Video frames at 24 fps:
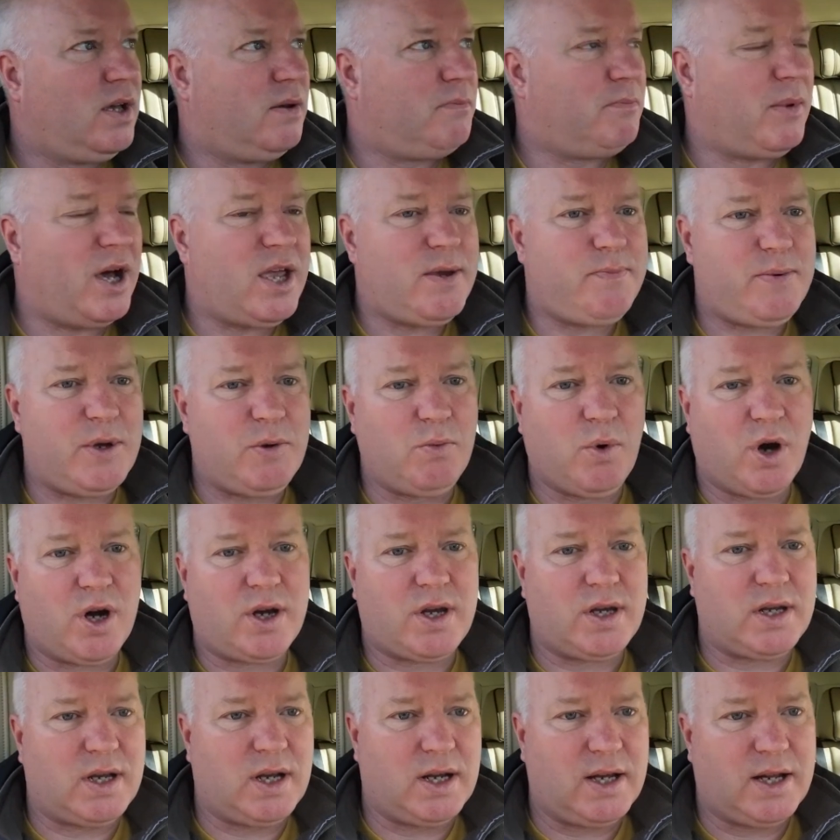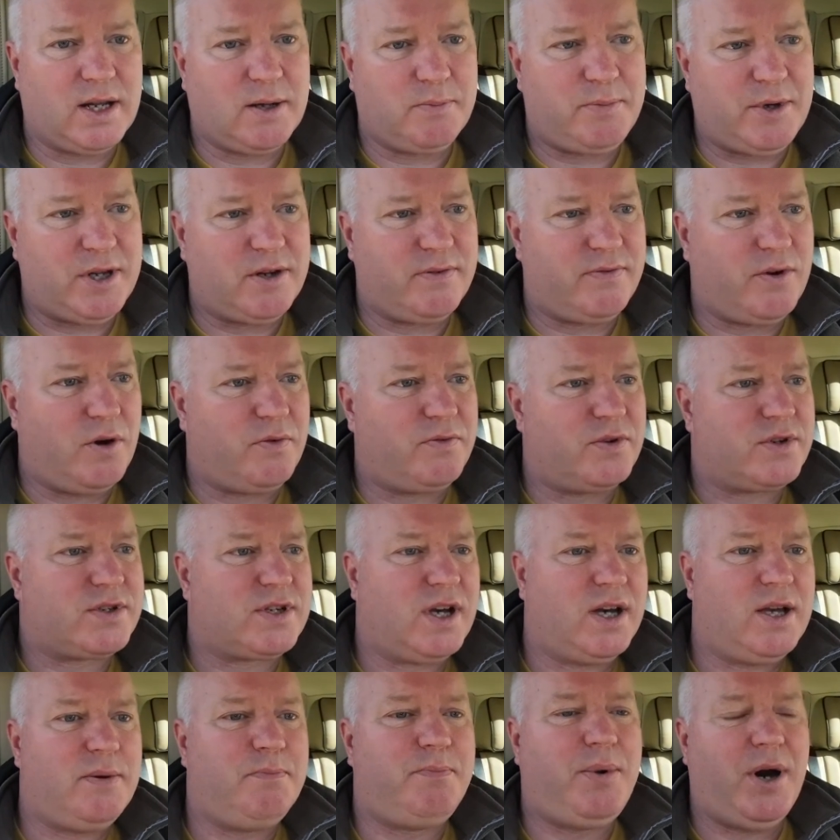might be working a little bit of
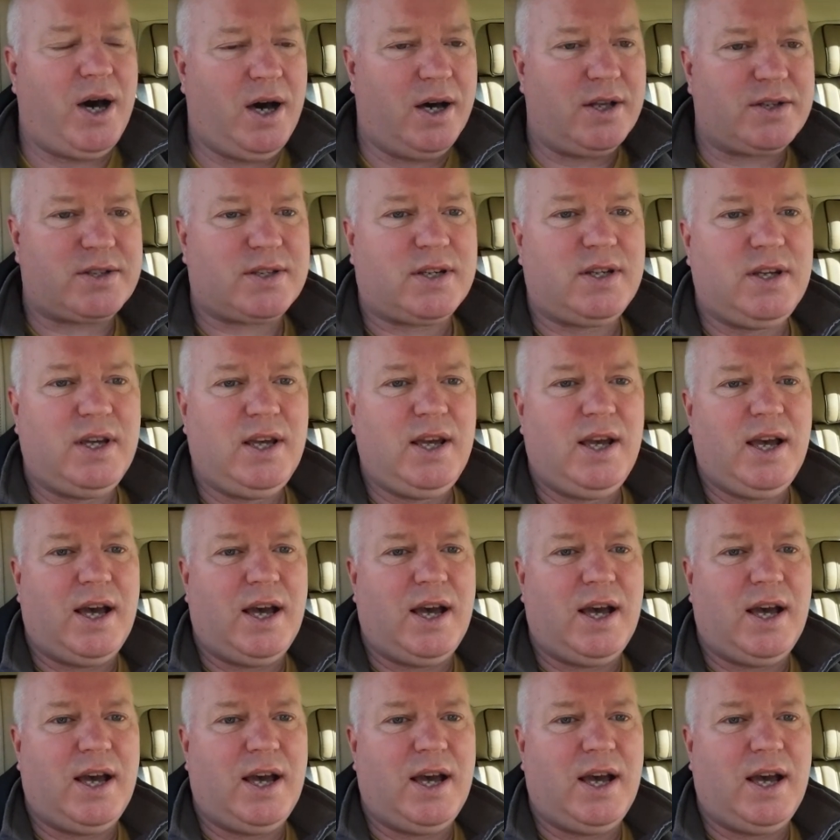overtime, but